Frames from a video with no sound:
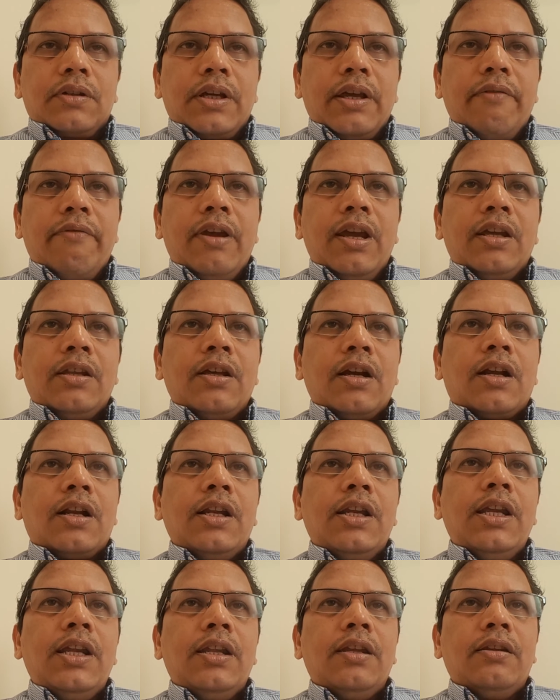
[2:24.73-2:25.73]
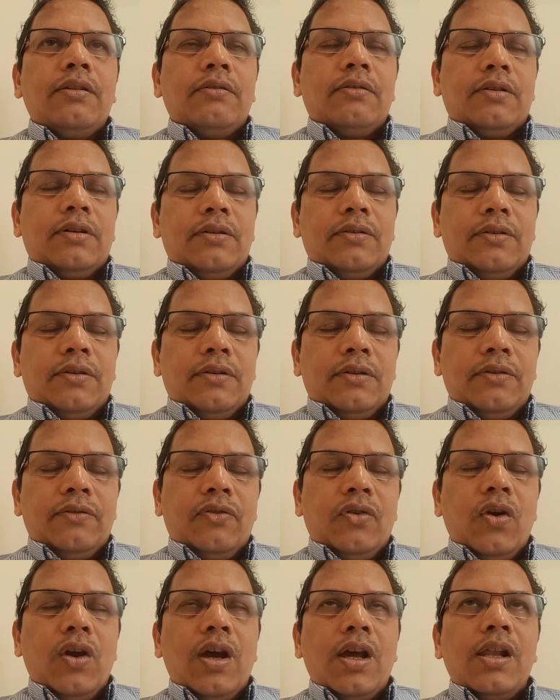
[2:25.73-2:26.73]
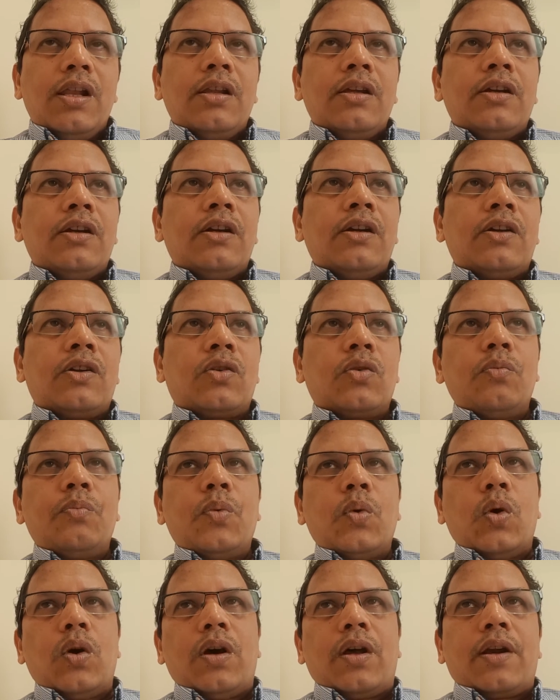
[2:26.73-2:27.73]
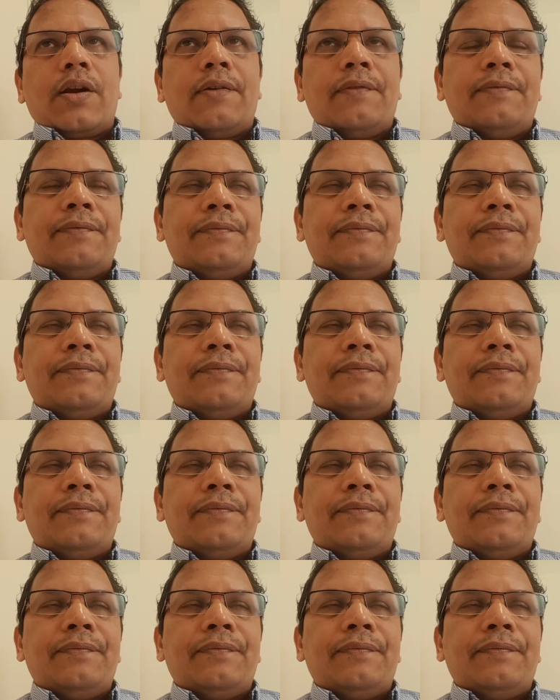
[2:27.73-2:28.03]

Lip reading: giving the clean fuel to poor.